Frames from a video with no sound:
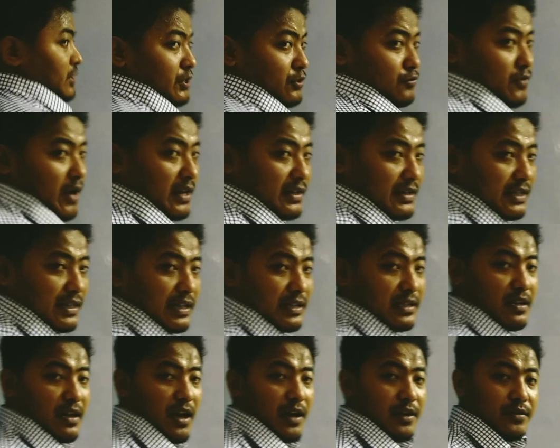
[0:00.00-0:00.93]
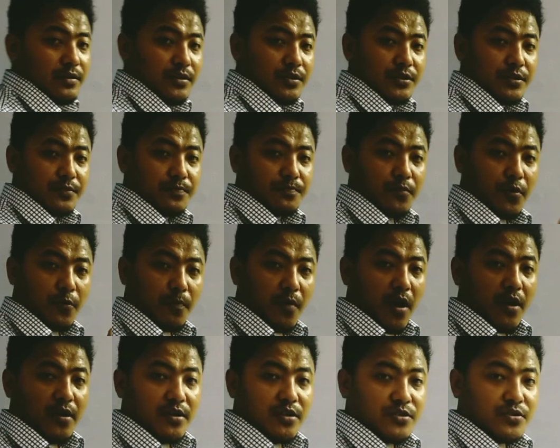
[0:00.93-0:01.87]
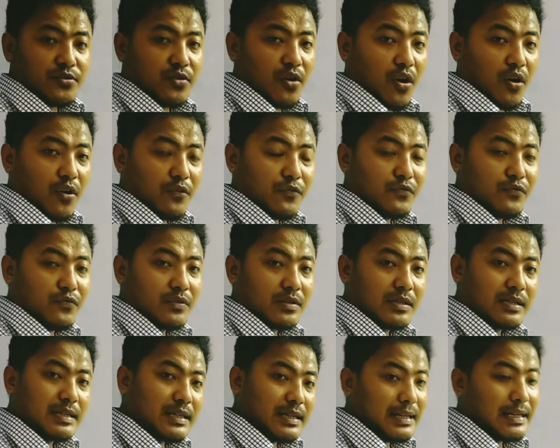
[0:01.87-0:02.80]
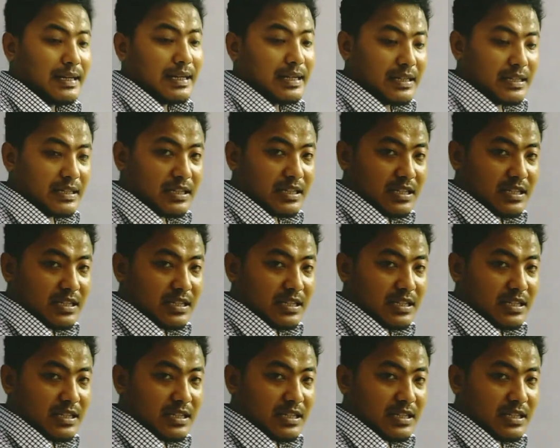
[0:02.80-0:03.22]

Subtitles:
you write the headline, the properties of electric